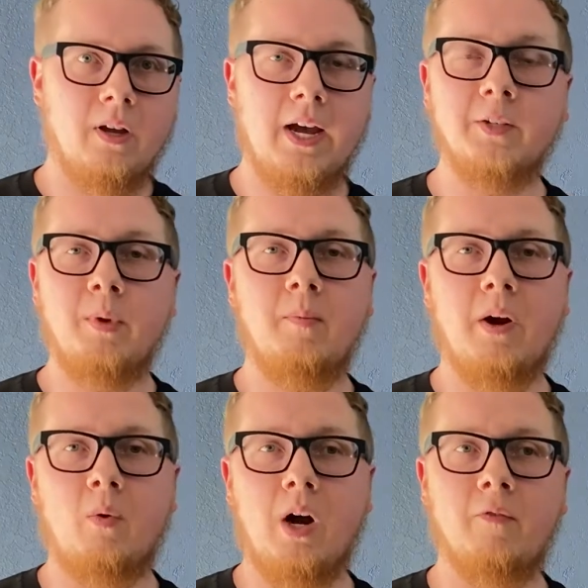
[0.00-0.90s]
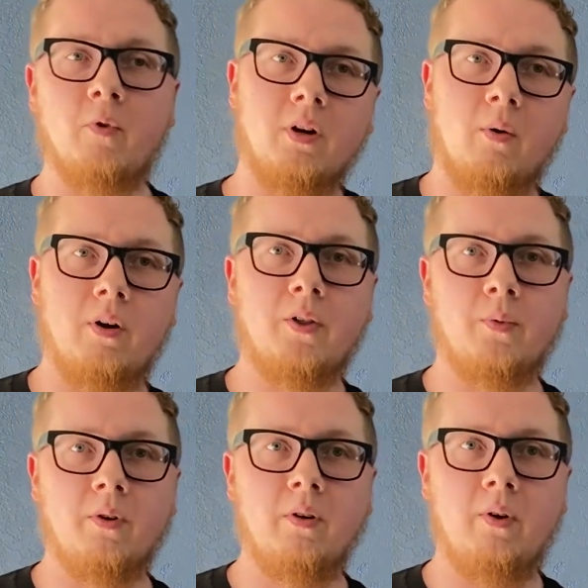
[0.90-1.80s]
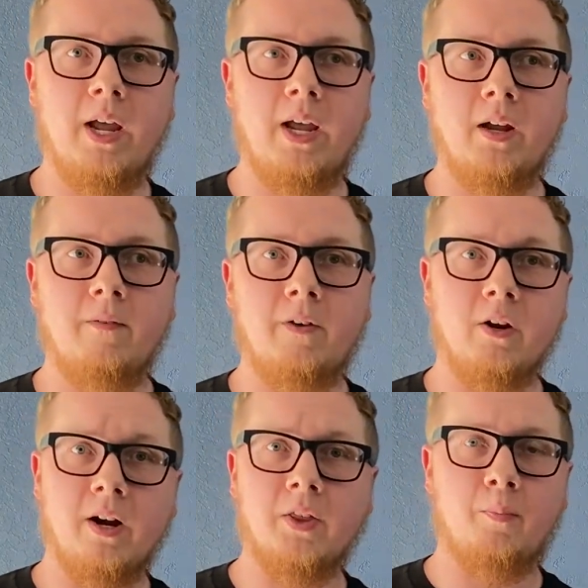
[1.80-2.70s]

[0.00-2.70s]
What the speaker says: As me and my wife were going through and figuring out the